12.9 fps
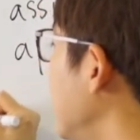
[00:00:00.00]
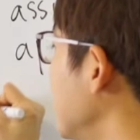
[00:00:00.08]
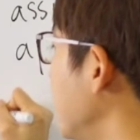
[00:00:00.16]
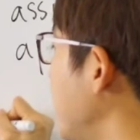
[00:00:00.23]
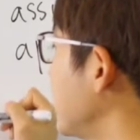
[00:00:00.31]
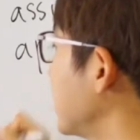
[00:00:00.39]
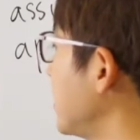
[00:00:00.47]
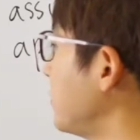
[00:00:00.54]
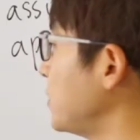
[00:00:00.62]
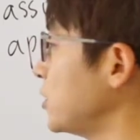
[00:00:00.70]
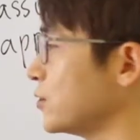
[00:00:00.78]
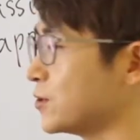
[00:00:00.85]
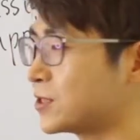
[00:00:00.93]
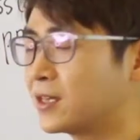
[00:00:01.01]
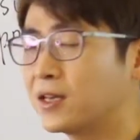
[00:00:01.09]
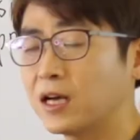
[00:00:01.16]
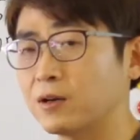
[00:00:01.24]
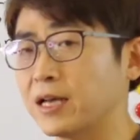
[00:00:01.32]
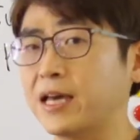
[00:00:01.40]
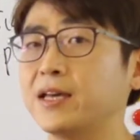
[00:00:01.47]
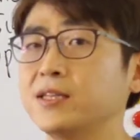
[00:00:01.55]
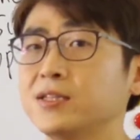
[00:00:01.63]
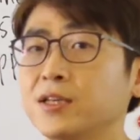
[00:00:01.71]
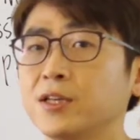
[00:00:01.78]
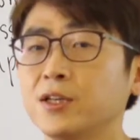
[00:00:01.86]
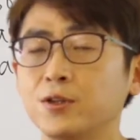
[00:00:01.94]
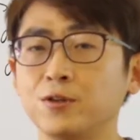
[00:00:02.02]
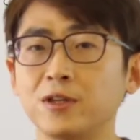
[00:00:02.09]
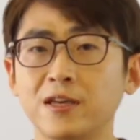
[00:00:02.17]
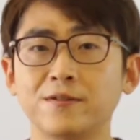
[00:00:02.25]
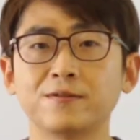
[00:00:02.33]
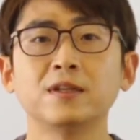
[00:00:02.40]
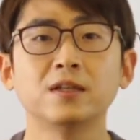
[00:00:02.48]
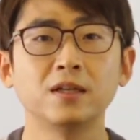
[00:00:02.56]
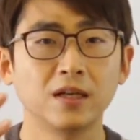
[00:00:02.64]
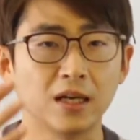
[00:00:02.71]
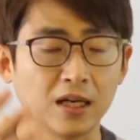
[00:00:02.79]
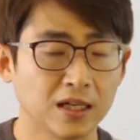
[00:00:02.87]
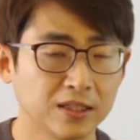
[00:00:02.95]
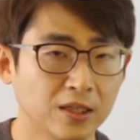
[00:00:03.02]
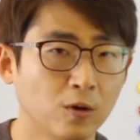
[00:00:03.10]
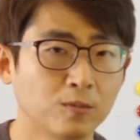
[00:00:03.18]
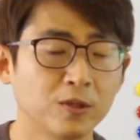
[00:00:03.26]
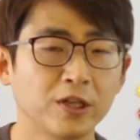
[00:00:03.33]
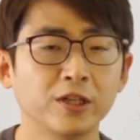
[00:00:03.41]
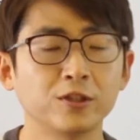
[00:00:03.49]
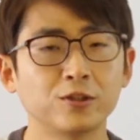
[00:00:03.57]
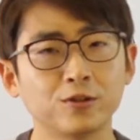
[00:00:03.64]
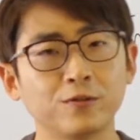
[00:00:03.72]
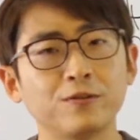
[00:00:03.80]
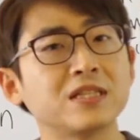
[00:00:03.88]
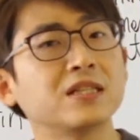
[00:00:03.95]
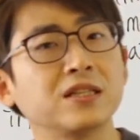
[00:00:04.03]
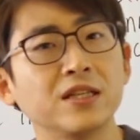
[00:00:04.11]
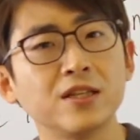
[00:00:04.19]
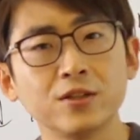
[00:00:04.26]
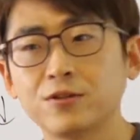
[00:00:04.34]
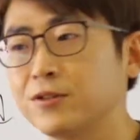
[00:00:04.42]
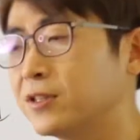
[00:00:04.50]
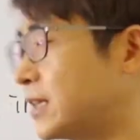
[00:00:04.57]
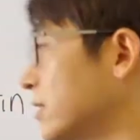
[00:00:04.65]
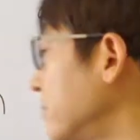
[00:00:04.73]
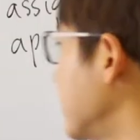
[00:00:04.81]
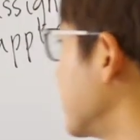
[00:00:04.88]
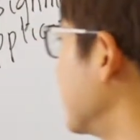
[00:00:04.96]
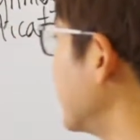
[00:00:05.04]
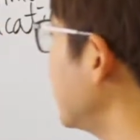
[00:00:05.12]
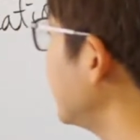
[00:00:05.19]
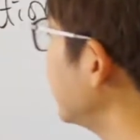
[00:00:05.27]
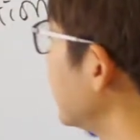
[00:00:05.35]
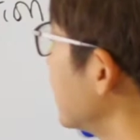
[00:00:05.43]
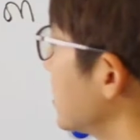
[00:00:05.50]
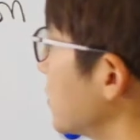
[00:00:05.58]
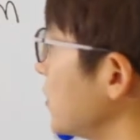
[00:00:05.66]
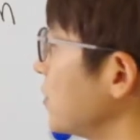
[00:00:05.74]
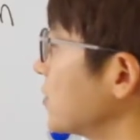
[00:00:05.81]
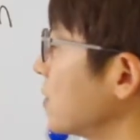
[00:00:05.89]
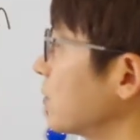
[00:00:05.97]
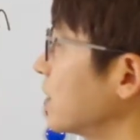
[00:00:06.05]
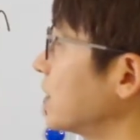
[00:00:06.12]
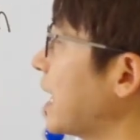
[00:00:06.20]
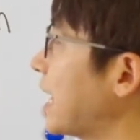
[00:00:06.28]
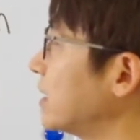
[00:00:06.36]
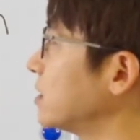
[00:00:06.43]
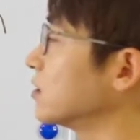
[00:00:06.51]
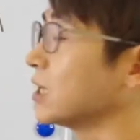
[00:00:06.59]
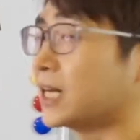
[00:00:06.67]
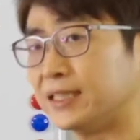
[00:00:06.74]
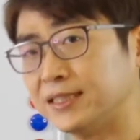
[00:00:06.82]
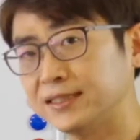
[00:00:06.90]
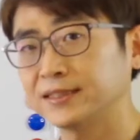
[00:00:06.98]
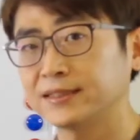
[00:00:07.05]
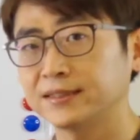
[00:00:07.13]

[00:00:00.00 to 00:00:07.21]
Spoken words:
So basically, we use our hands to give the homework physically to another person, right? So we use the word hand in a lot.